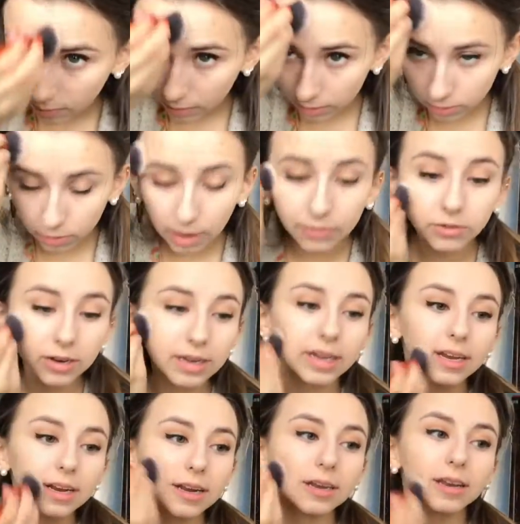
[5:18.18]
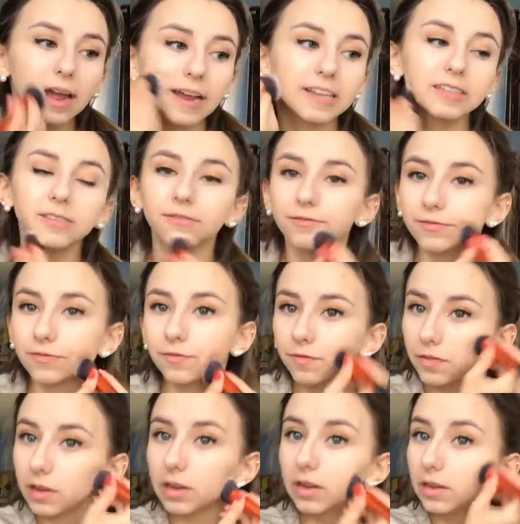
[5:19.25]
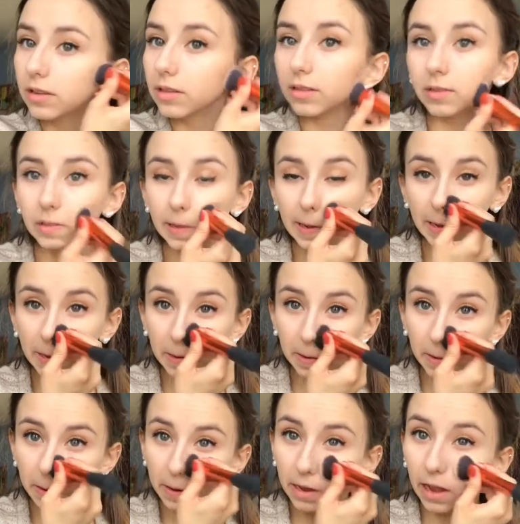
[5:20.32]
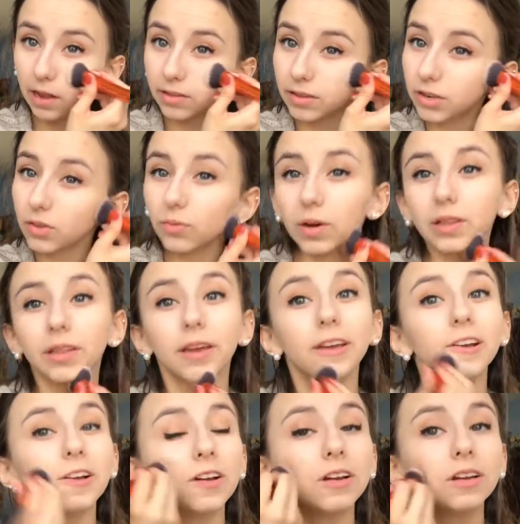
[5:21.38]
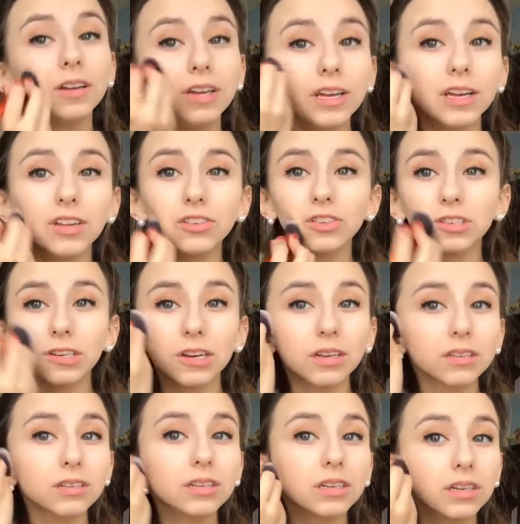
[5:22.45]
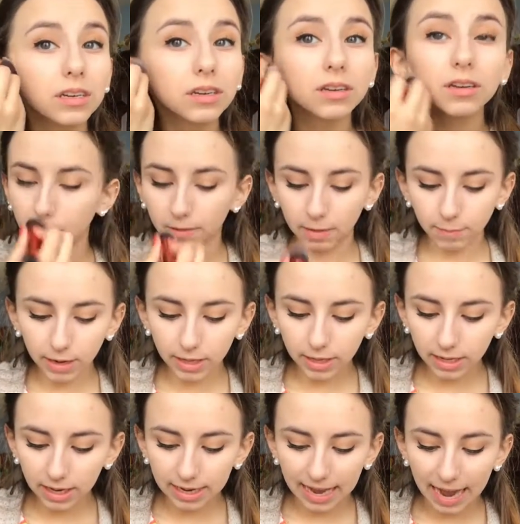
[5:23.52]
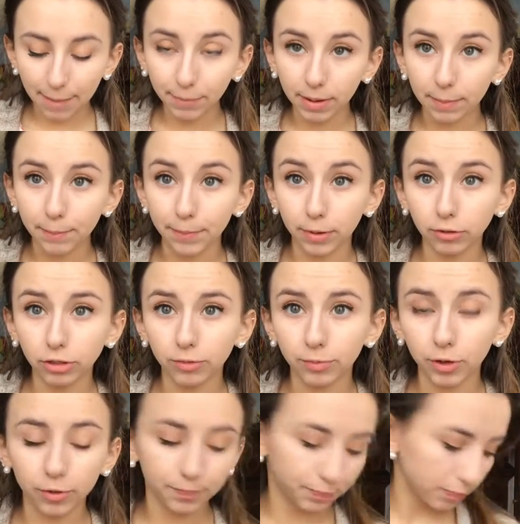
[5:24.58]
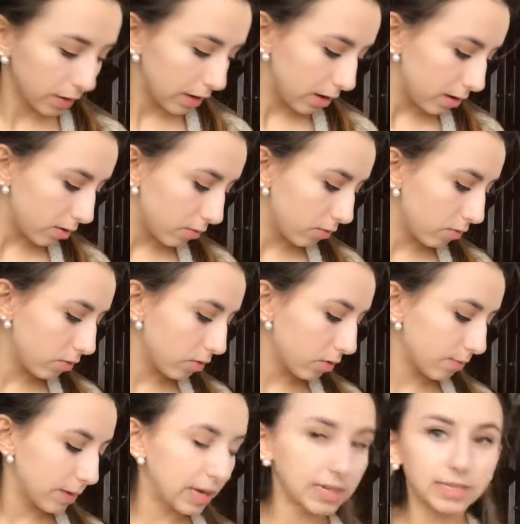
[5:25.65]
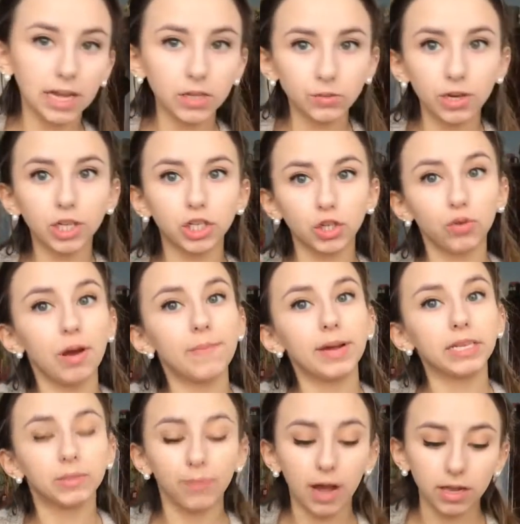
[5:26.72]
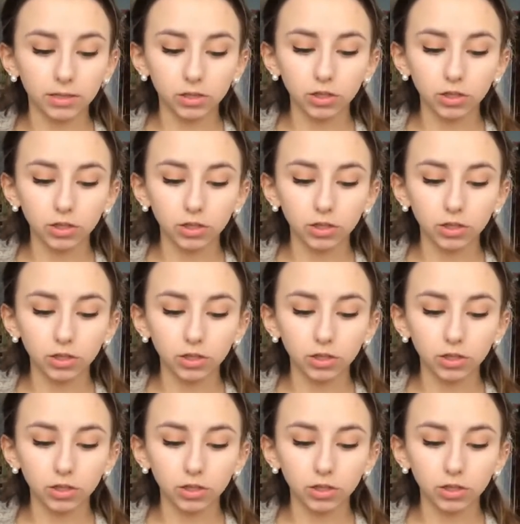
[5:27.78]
So after I get a nice layer, I only do one layer just because, but I think it can be buildable because that's what I do on my spots.